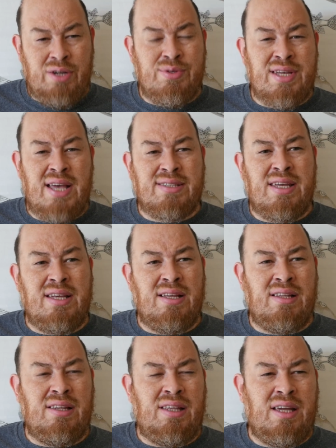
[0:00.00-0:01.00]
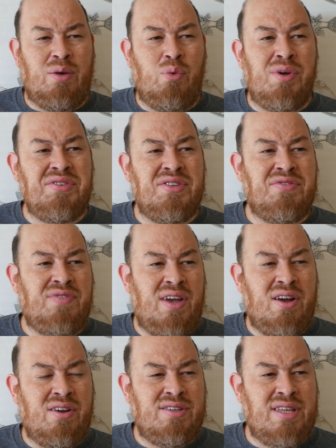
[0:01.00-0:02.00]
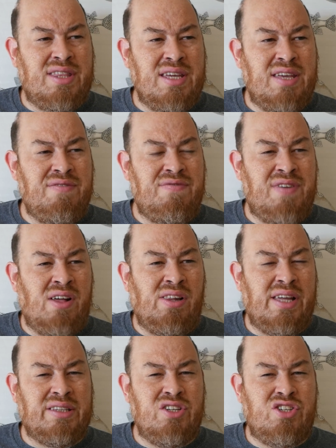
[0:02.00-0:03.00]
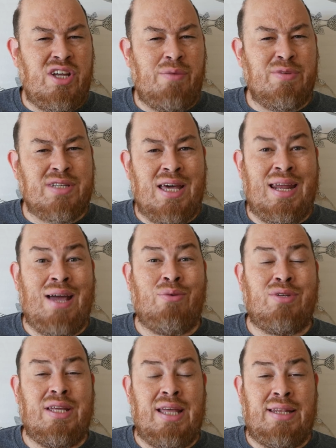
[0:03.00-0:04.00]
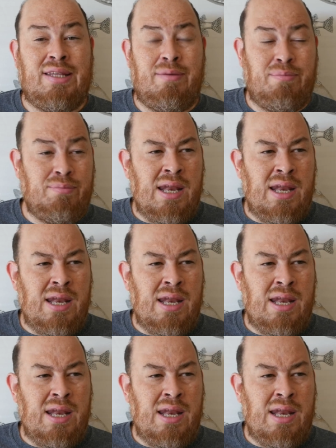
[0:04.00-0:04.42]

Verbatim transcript: And he was asking, like, was this fair? Because I think he felt like the GM was kind of out to get them.